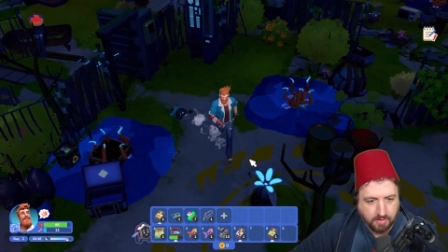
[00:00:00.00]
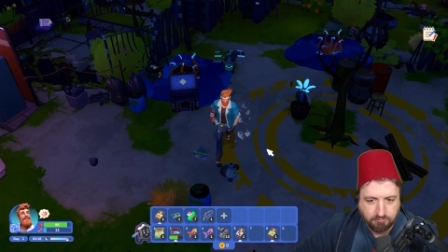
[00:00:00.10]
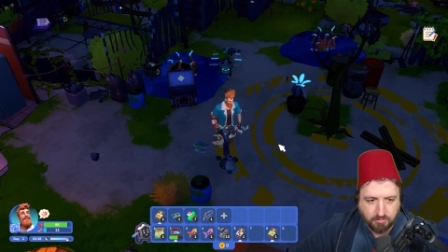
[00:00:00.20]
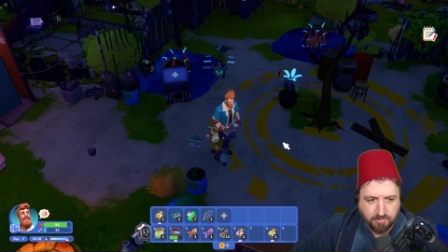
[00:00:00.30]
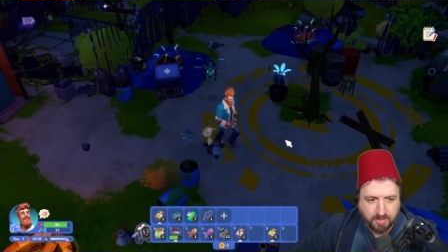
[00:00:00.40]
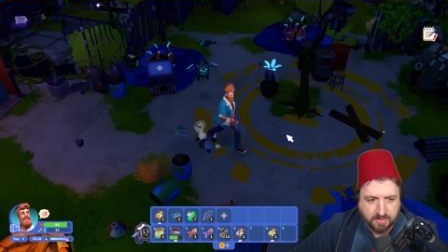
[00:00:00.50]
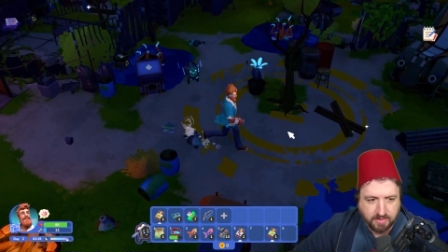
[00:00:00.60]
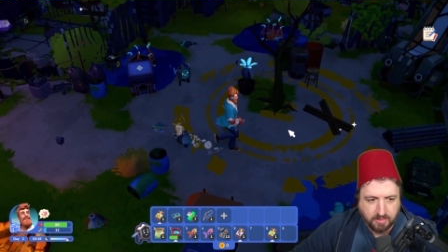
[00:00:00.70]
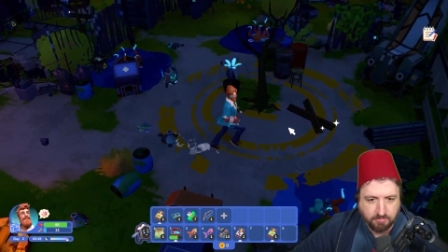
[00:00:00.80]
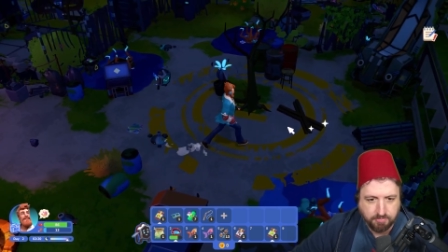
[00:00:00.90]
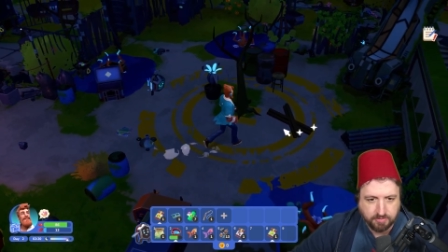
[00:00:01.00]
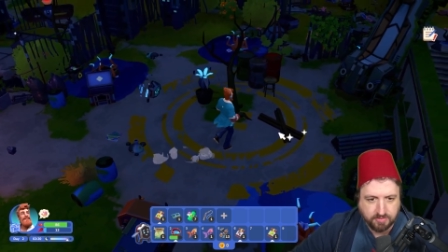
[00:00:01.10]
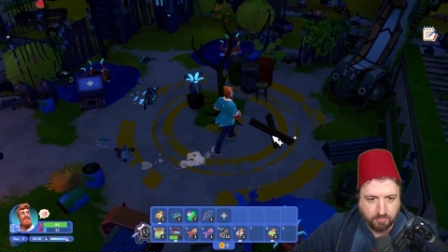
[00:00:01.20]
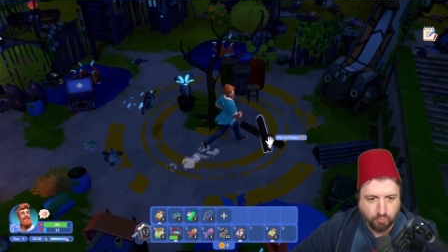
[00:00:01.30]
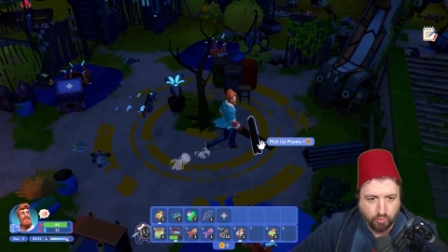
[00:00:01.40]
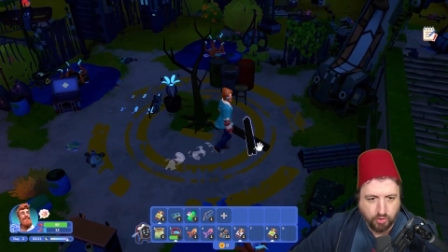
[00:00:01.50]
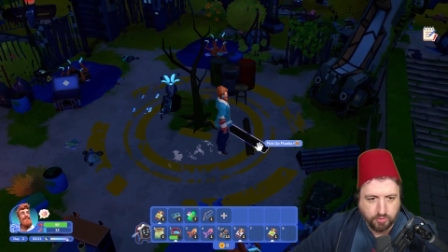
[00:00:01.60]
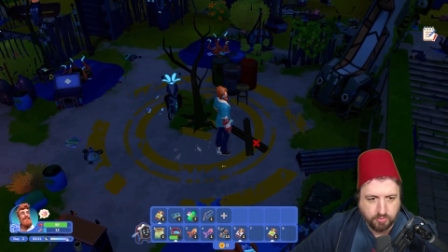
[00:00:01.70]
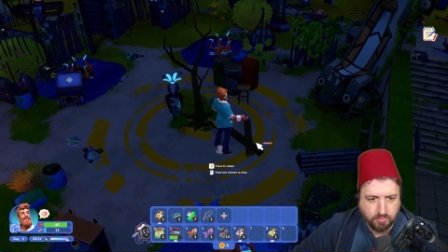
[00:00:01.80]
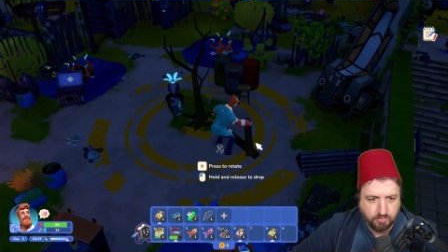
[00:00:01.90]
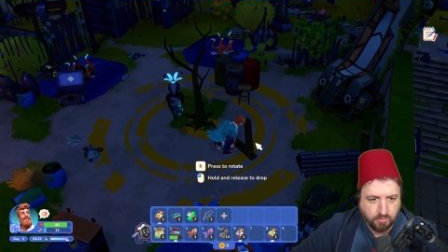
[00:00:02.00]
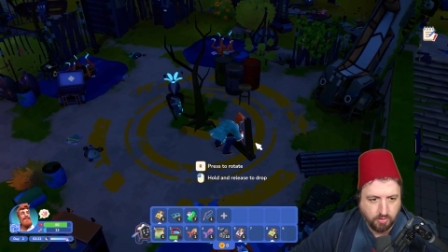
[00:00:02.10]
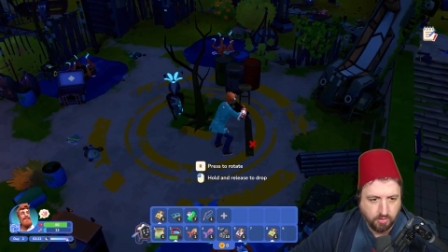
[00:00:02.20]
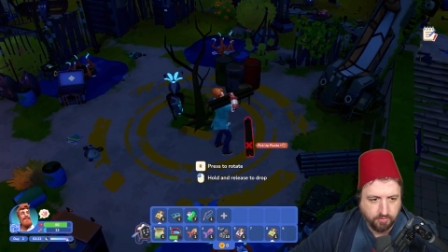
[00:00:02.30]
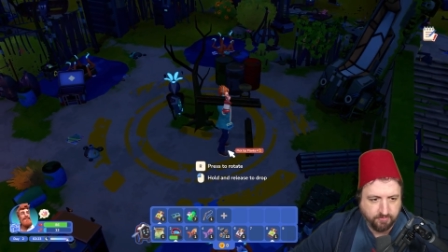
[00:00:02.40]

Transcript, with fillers: Well, I'm back here. Put some wood on the